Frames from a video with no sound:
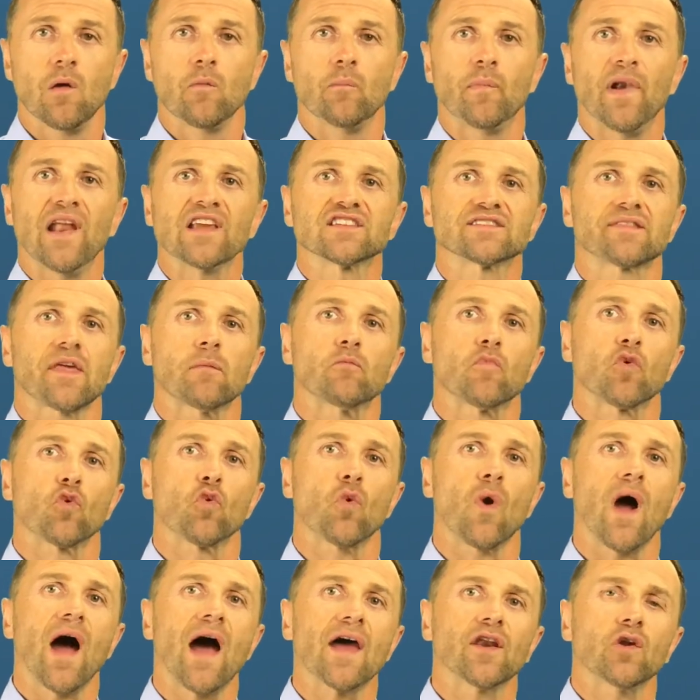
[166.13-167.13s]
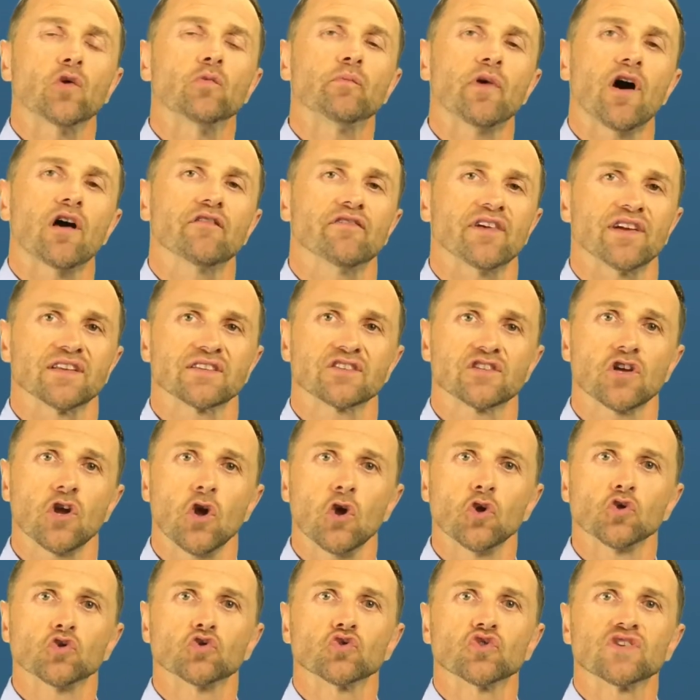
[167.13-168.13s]
Place them right above it
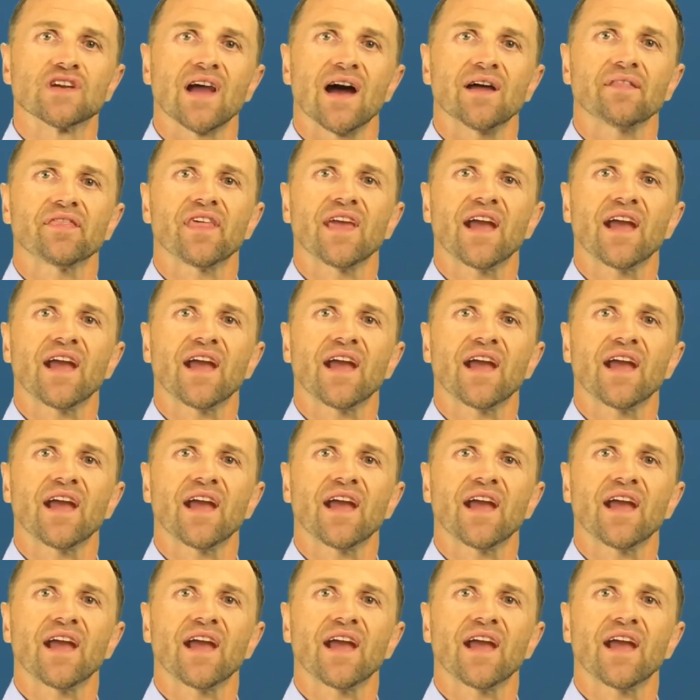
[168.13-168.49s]
to guide